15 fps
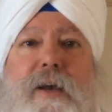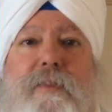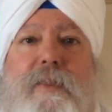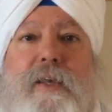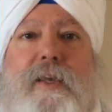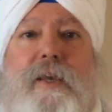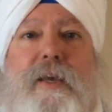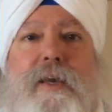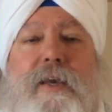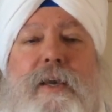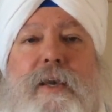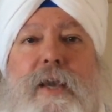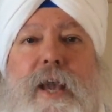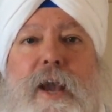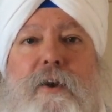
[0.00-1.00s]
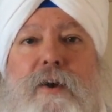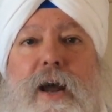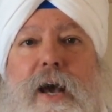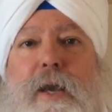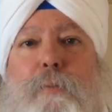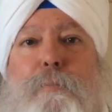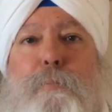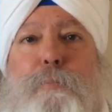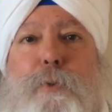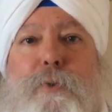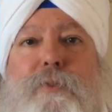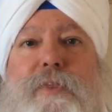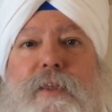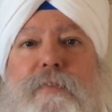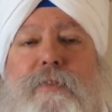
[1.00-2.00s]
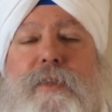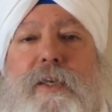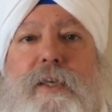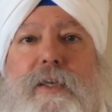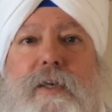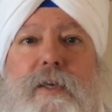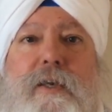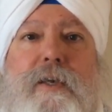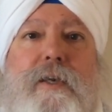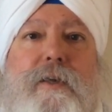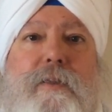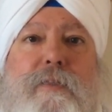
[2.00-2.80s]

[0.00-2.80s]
by the KRI booth at the